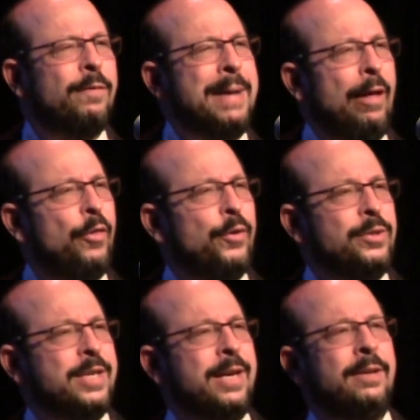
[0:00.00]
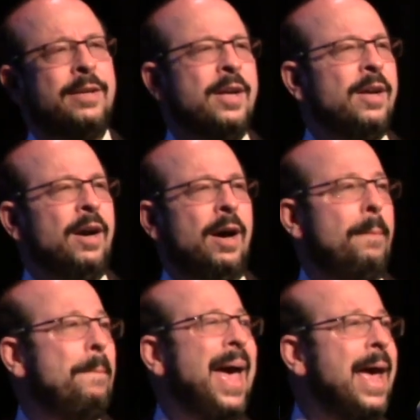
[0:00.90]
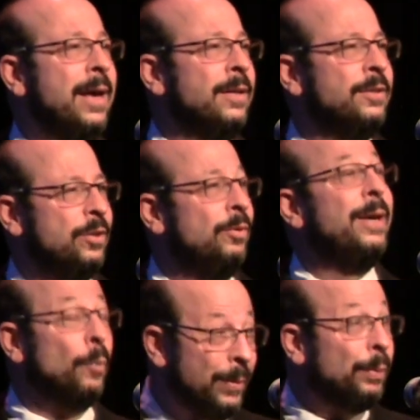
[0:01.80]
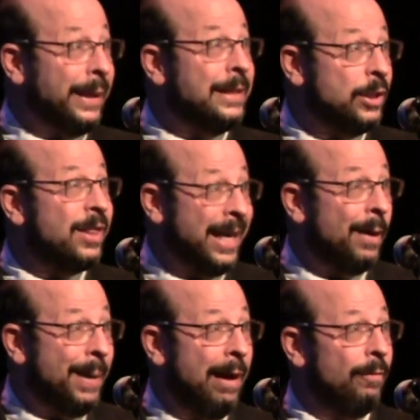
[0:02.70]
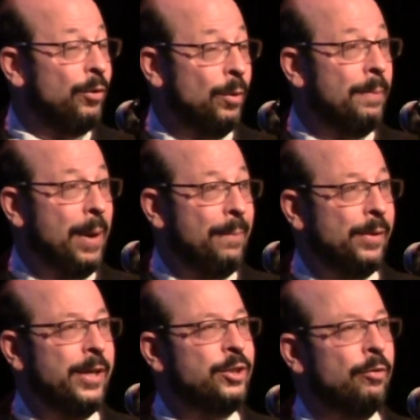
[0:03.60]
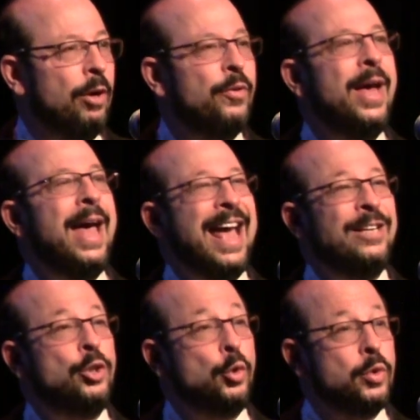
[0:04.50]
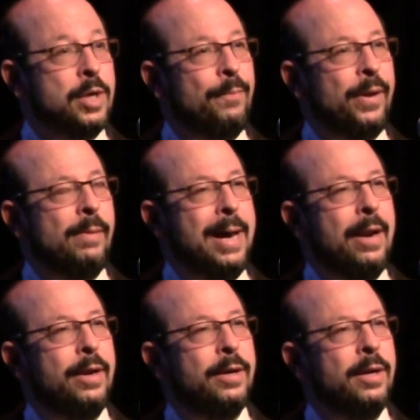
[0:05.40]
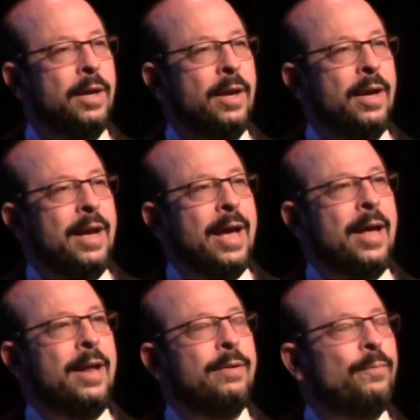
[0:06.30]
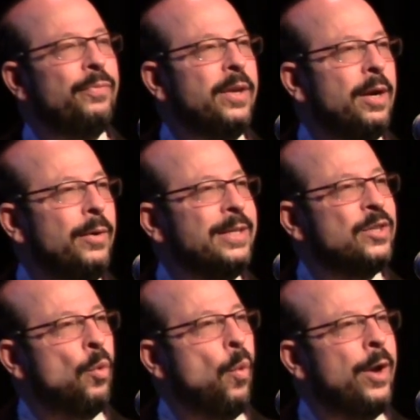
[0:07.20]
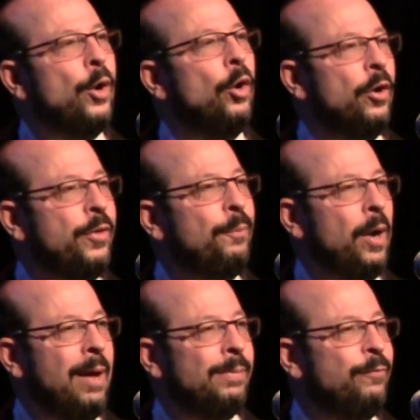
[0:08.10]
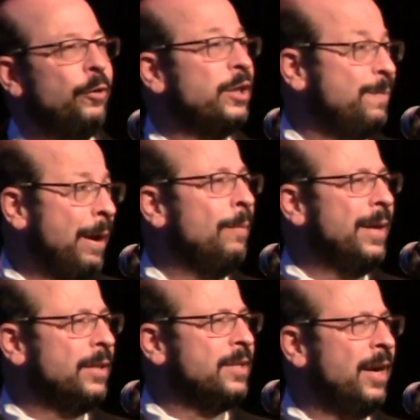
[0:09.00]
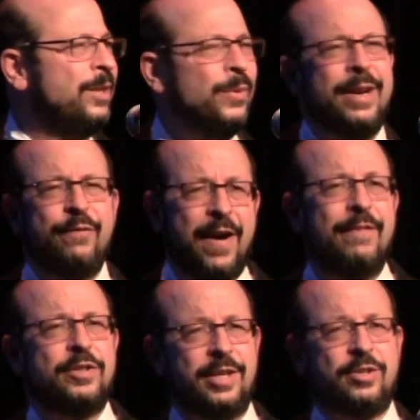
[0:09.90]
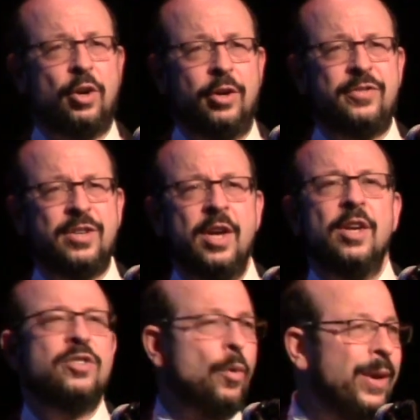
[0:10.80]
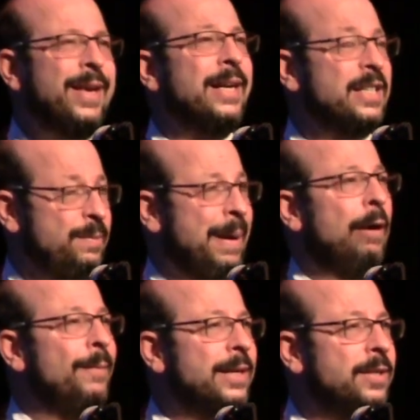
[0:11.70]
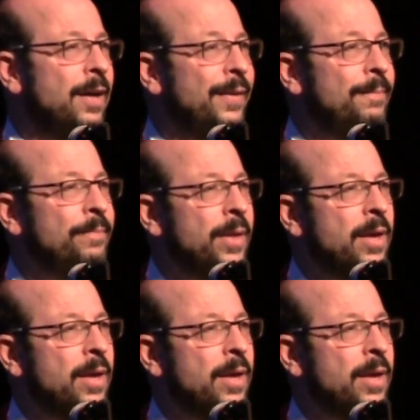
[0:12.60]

of Malthusian uh, pay-in to, can we please think about human population growth and do something about it? And you know, it's the one Earth problem for experimental science. We need five or six Earths so we can experiment on them.